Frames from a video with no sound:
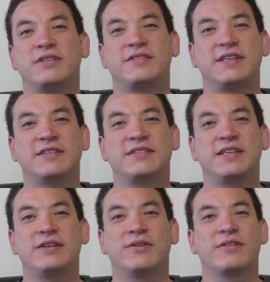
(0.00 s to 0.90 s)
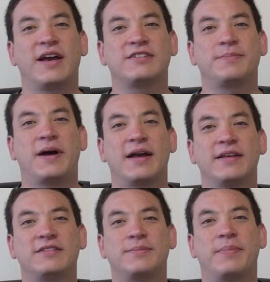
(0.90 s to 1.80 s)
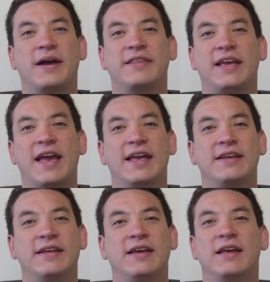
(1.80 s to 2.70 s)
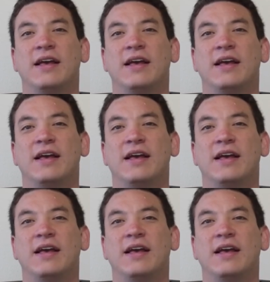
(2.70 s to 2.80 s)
to 16 or less pilots by the end